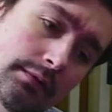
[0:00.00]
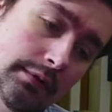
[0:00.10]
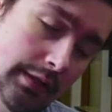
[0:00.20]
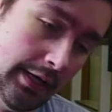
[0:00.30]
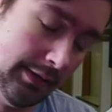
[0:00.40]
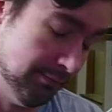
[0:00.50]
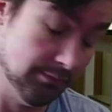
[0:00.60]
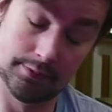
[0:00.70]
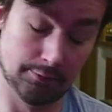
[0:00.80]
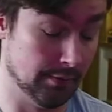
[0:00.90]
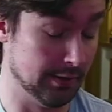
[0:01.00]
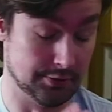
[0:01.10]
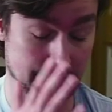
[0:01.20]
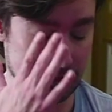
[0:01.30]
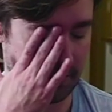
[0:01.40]
uh, what am I
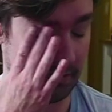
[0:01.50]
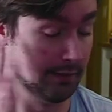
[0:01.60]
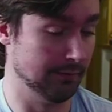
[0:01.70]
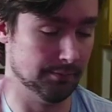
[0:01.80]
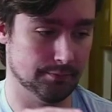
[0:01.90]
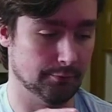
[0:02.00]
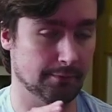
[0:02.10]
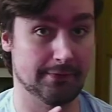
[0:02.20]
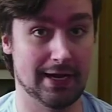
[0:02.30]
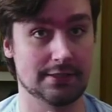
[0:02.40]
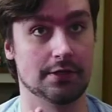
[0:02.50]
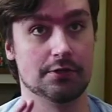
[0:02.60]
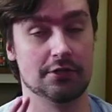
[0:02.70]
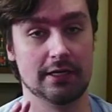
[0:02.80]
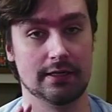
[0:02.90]
trying to say? The Ramphastos
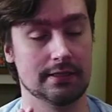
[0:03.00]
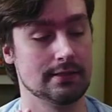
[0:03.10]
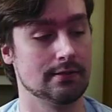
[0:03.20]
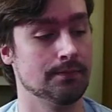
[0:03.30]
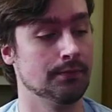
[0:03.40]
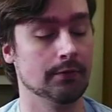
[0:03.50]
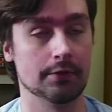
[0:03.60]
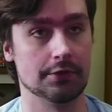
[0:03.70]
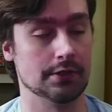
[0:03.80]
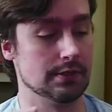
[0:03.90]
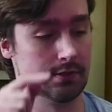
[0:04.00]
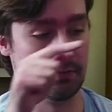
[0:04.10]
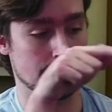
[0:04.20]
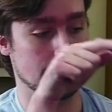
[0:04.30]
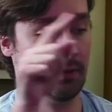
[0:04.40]
genus, which is
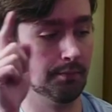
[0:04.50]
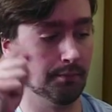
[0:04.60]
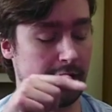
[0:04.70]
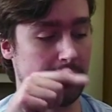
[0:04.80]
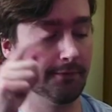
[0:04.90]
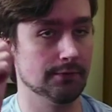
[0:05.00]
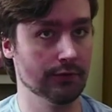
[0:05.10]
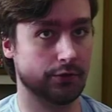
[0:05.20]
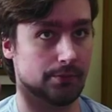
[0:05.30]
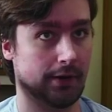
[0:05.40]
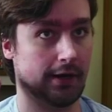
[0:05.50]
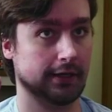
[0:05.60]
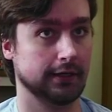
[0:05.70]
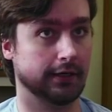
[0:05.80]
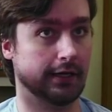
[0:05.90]
Maeve, Toupac,
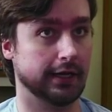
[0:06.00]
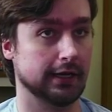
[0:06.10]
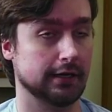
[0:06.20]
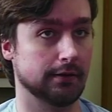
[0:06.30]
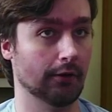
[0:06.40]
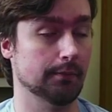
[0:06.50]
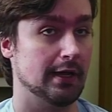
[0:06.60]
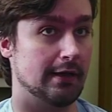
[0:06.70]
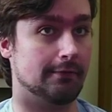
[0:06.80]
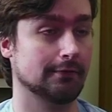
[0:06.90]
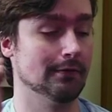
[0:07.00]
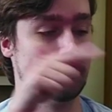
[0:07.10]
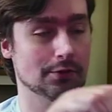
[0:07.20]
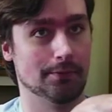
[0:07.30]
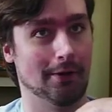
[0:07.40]
and or Maeve,
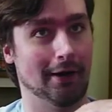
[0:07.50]
Toupac,